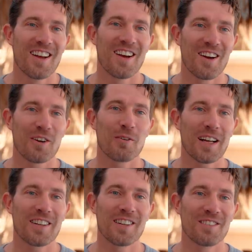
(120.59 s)
uh,
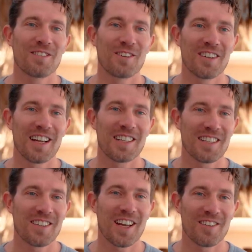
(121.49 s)
quickly before
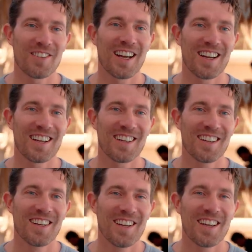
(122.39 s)
Dannielle came back. And
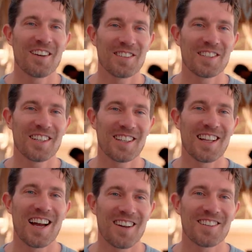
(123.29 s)
it was a good
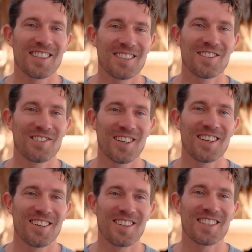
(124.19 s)
laugh because
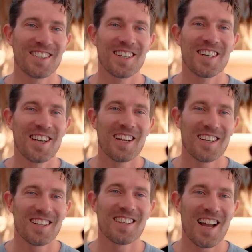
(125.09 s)
Roberta was
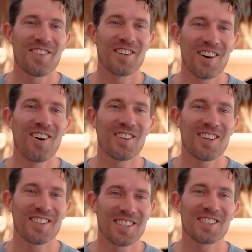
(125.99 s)
uh, laughing, oh
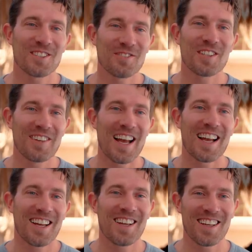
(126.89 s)
no, sister, be
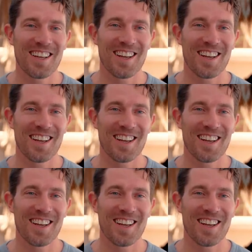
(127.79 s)
back. um,